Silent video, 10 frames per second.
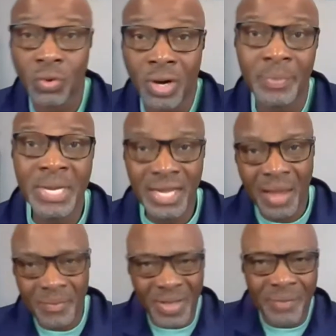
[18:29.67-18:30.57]
or
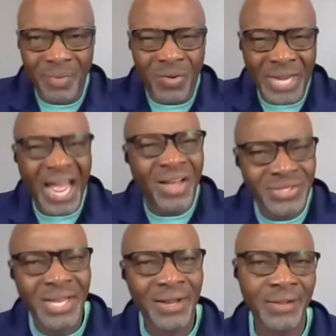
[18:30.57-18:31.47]
I'm on the
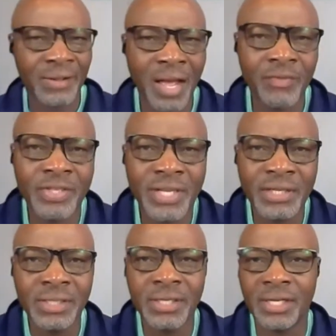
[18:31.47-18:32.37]
outside of the conversation,